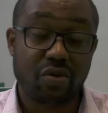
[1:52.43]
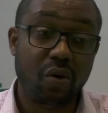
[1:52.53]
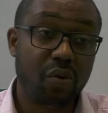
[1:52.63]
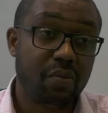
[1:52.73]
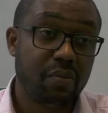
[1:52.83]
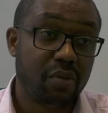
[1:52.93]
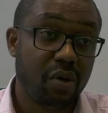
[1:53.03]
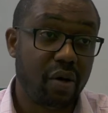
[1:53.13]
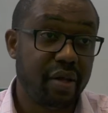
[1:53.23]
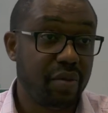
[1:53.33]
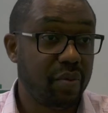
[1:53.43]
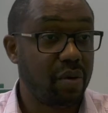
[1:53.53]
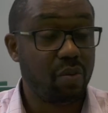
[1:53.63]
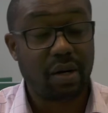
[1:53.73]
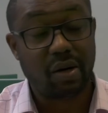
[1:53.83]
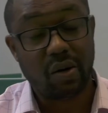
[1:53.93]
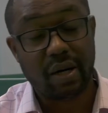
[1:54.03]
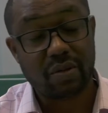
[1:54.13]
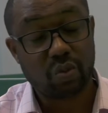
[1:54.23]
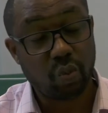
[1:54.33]
home or
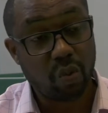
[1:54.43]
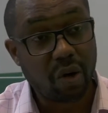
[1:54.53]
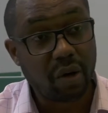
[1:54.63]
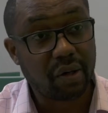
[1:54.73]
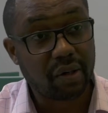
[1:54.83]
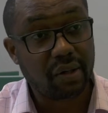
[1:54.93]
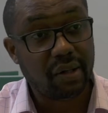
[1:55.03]
at work.